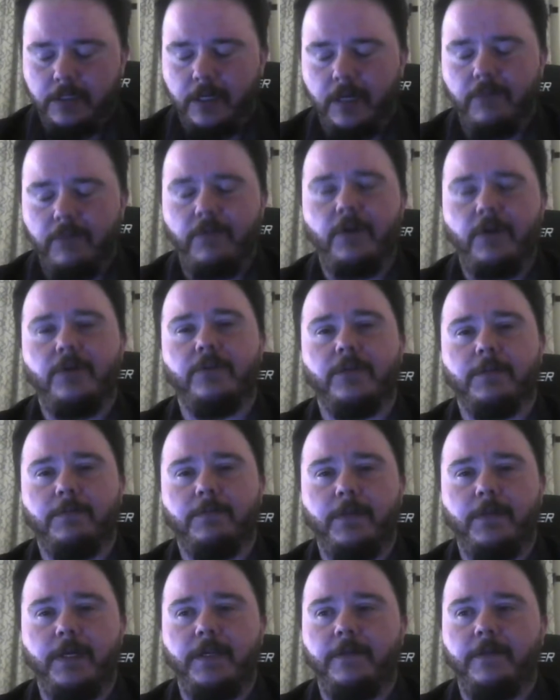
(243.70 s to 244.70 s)
kind of hard to
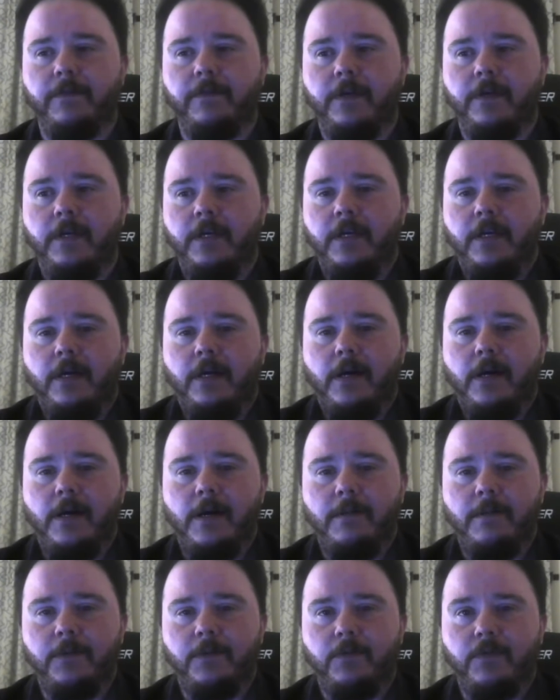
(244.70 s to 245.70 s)
explain if
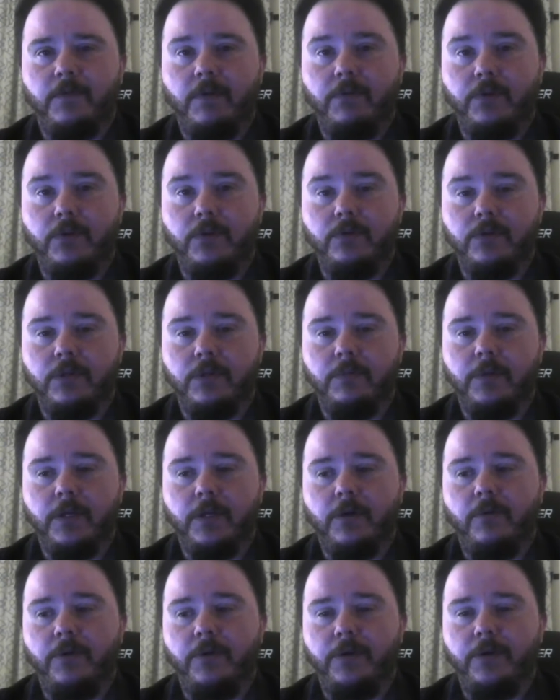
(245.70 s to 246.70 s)
um, you've never used a
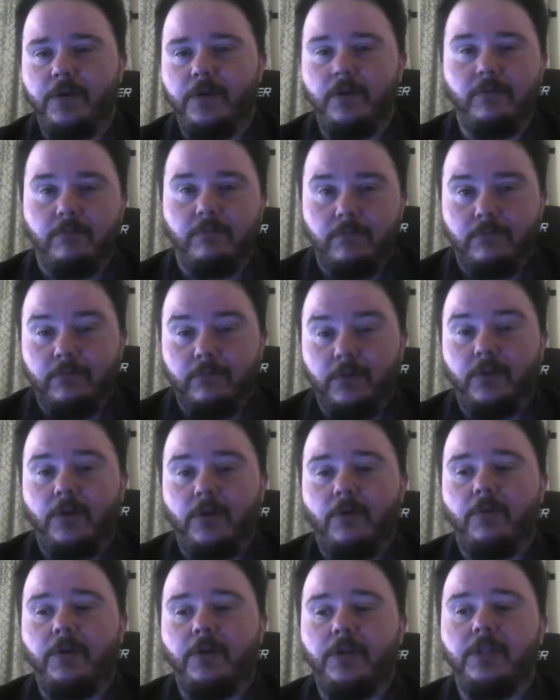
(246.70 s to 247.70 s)
Bitcoin or you don't really
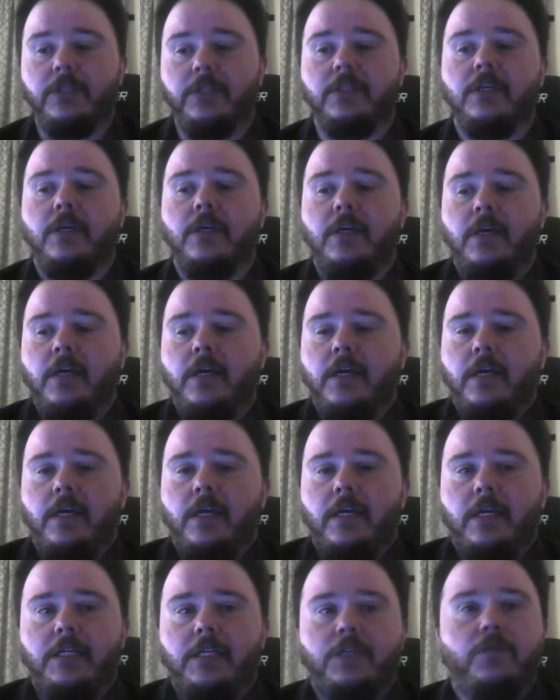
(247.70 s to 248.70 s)
know what it is.
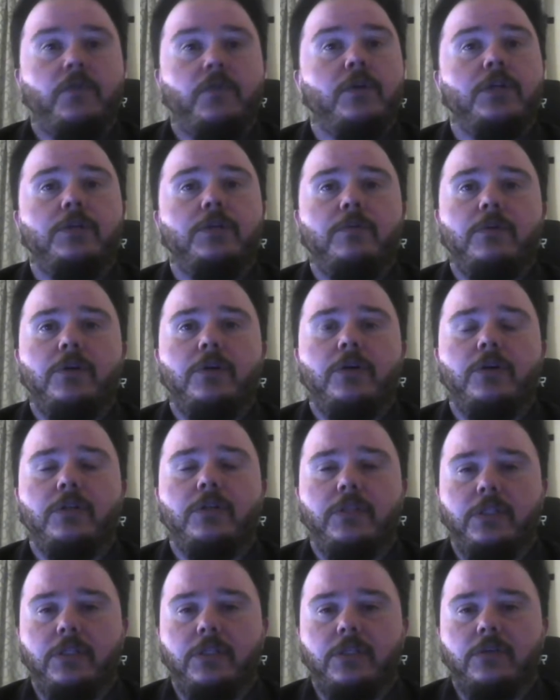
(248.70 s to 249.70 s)
It's virtual
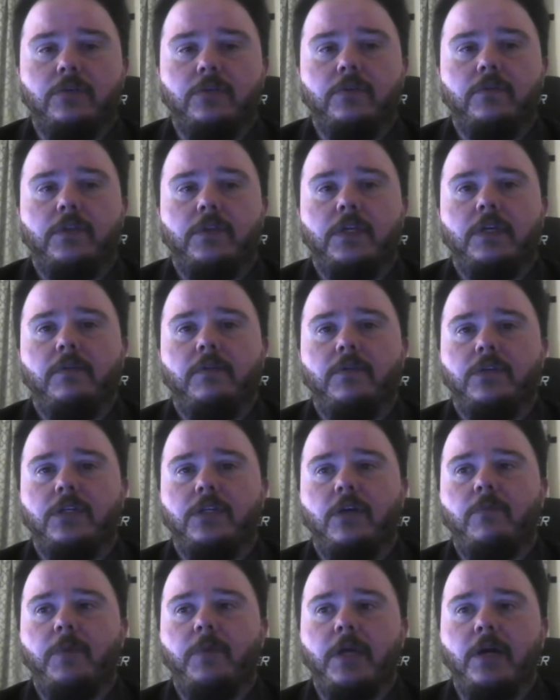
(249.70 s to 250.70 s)
currency. So you think of
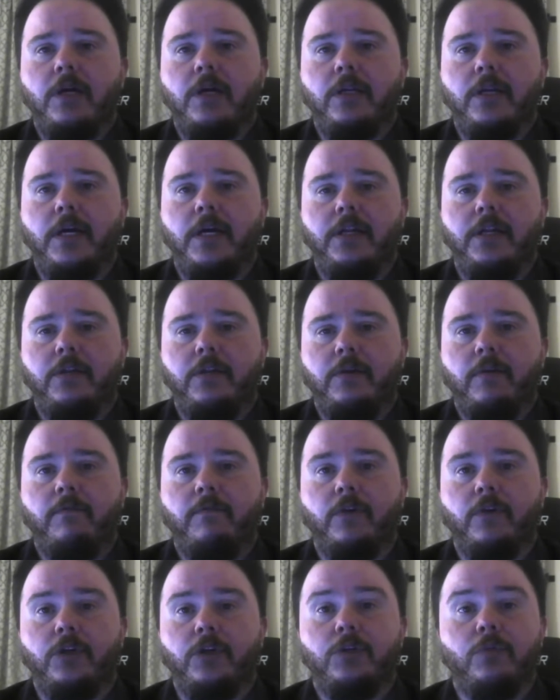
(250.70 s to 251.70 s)
yourself being online and you have
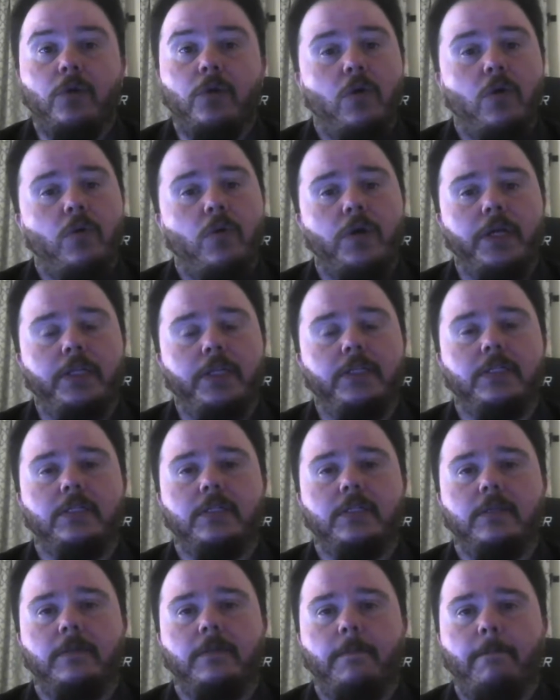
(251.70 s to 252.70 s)
virtual
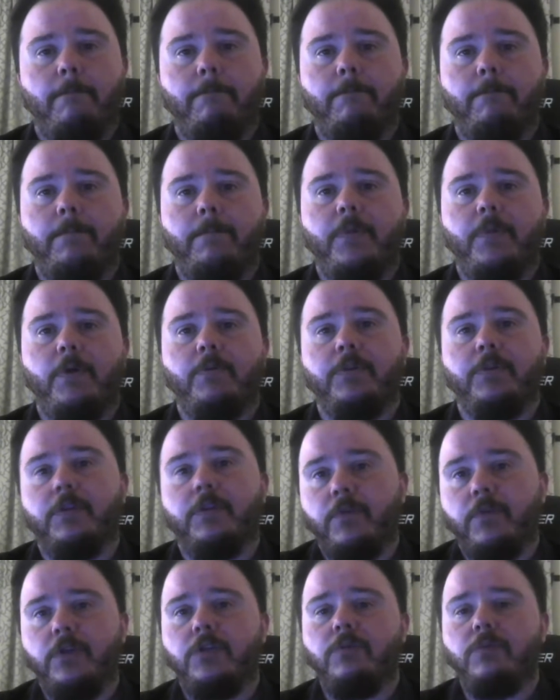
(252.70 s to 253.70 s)
coins. But with the
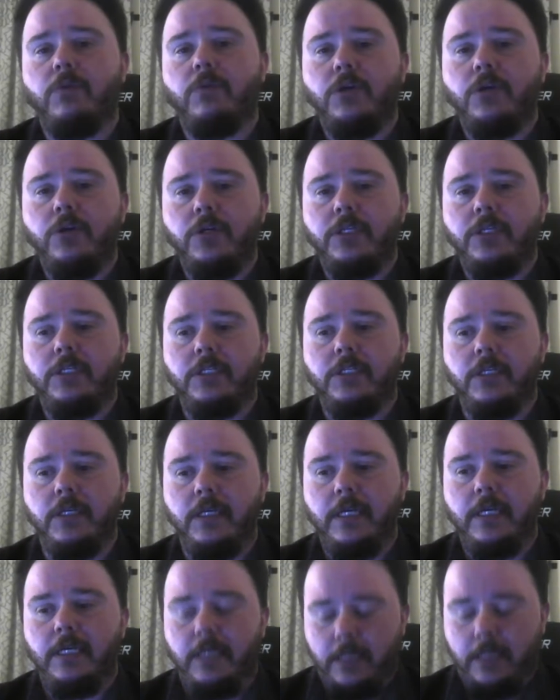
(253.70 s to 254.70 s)
virtual currency,
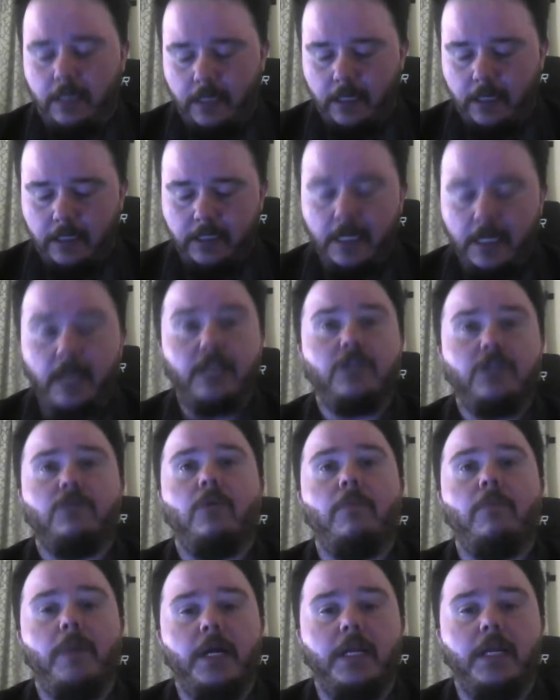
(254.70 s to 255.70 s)
it, it's
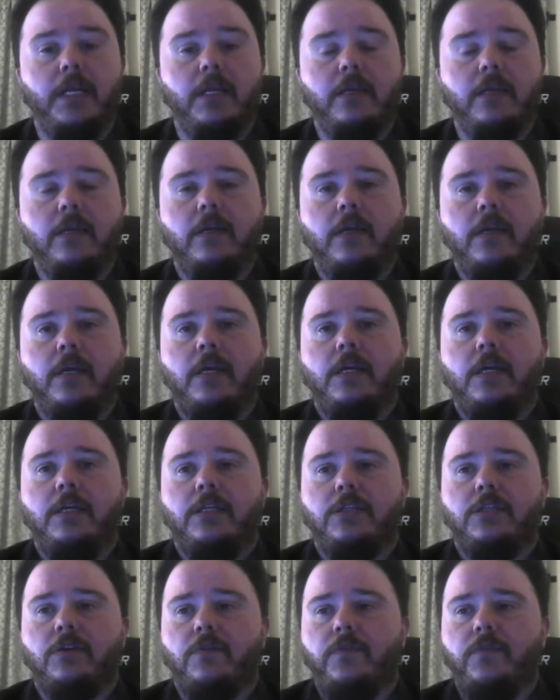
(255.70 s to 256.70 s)
actual money.
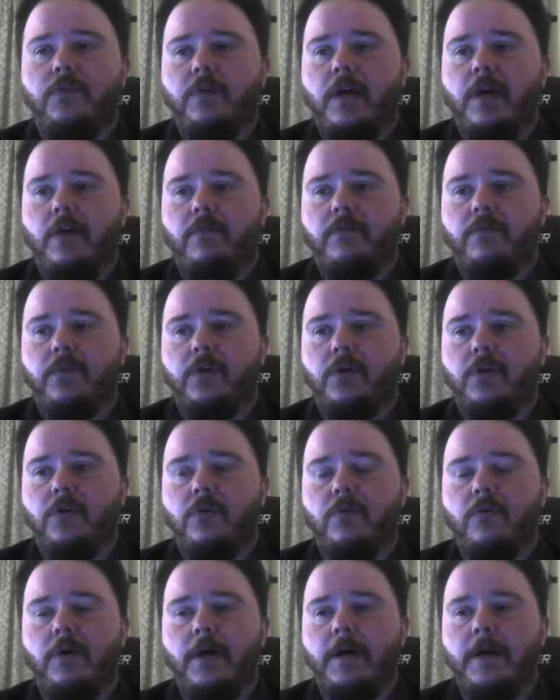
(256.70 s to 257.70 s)
So if you have, you
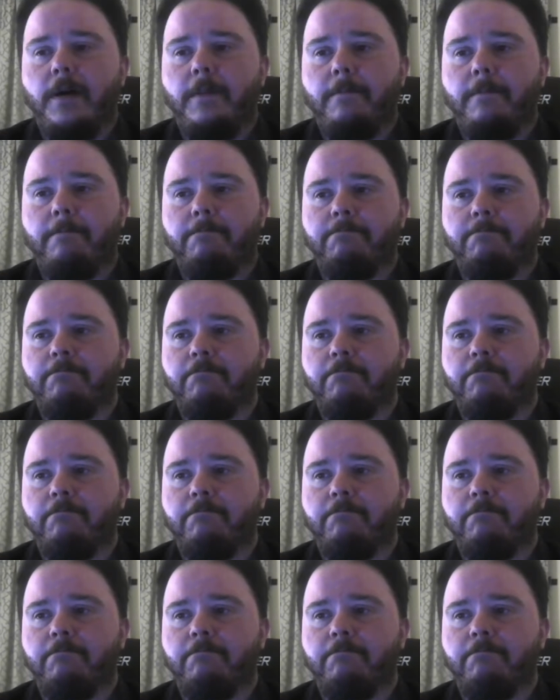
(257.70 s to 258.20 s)
know, um,